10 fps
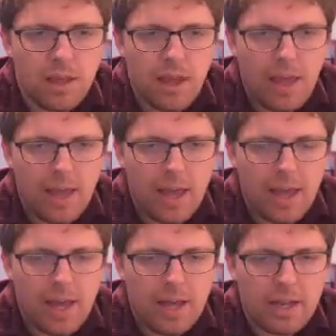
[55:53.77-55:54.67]

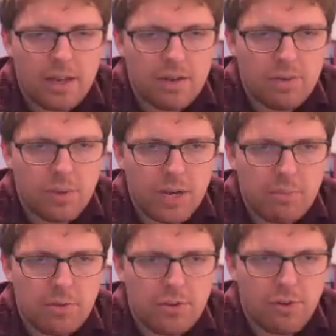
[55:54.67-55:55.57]
And we can
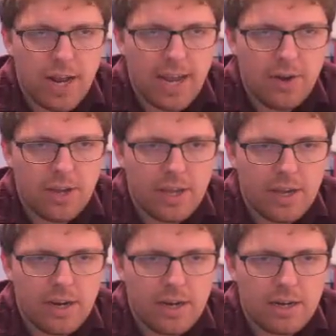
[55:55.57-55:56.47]
put the drag out
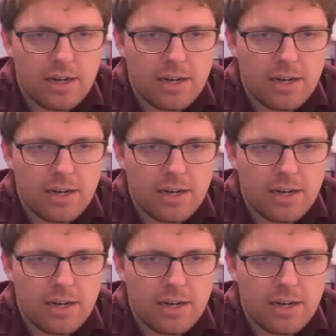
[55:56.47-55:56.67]
here.